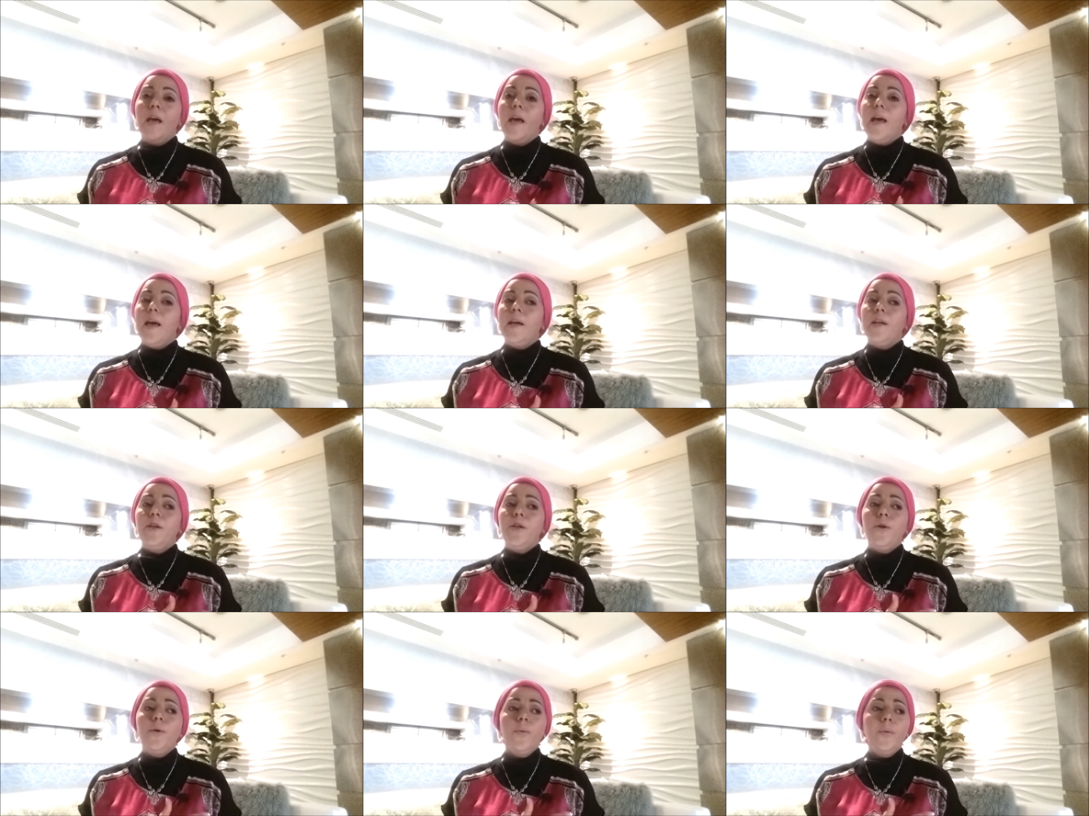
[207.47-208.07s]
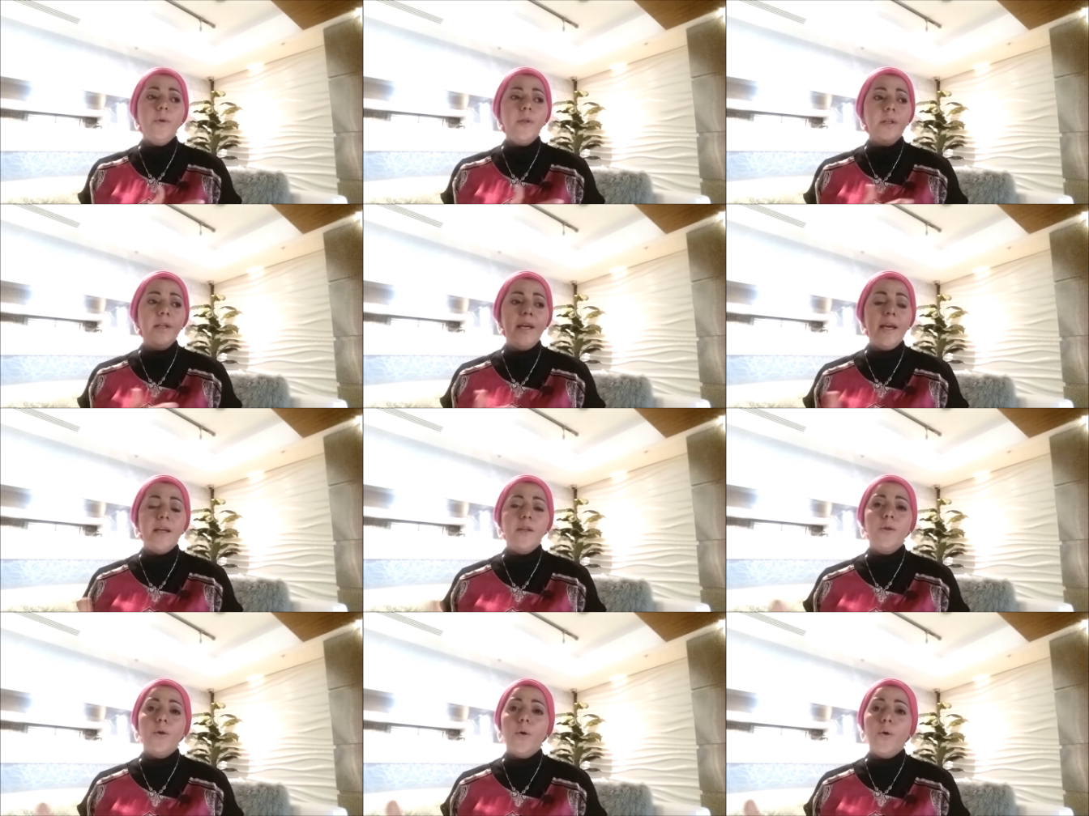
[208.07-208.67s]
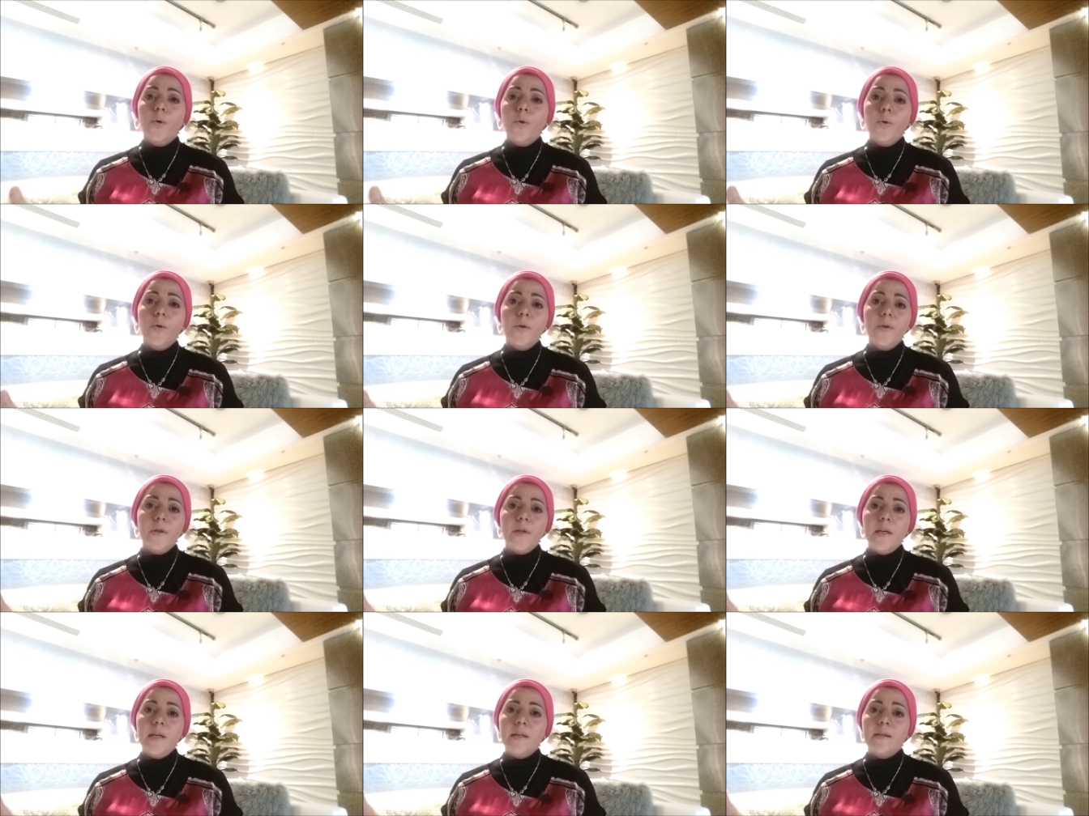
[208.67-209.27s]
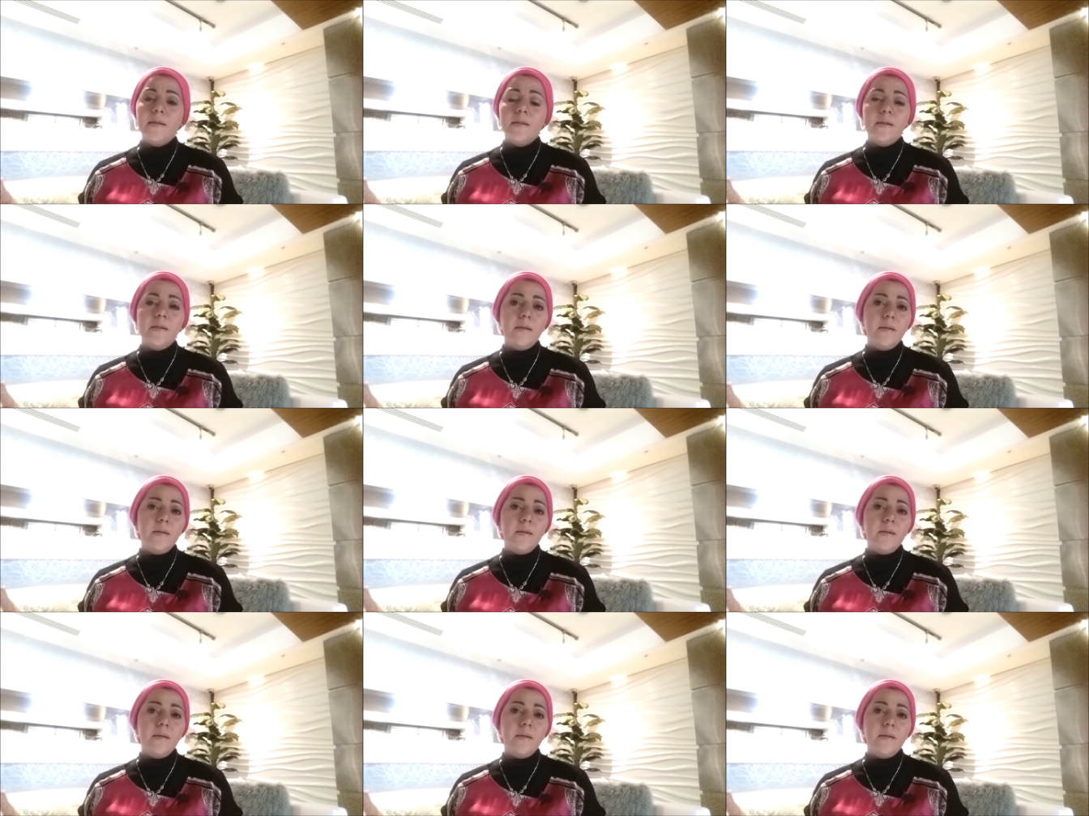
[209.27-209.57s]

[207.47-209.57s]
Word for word: and you will get all these